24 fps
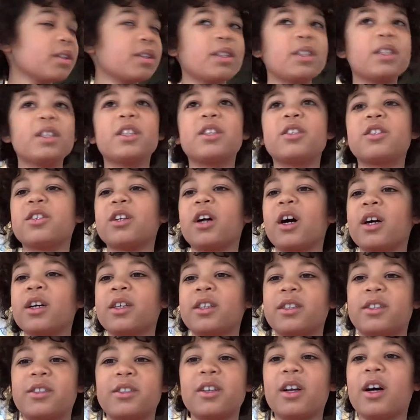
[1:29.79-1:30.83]
it's not
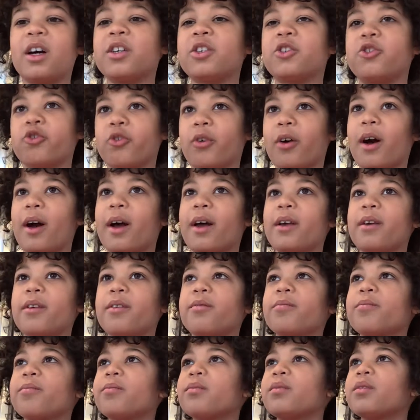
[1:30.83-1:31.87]
it's not dry.
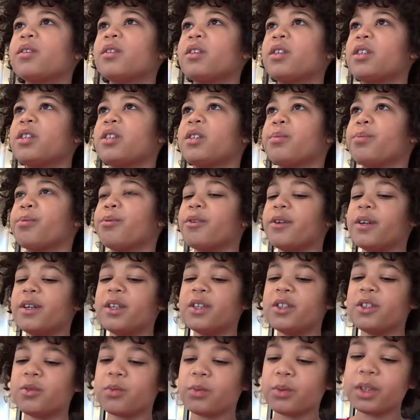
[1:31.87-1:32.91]
It's pretty
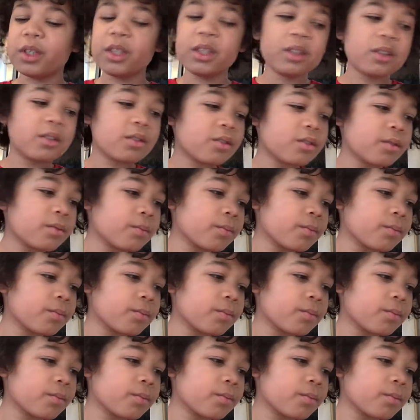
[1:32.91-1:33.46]
sweet.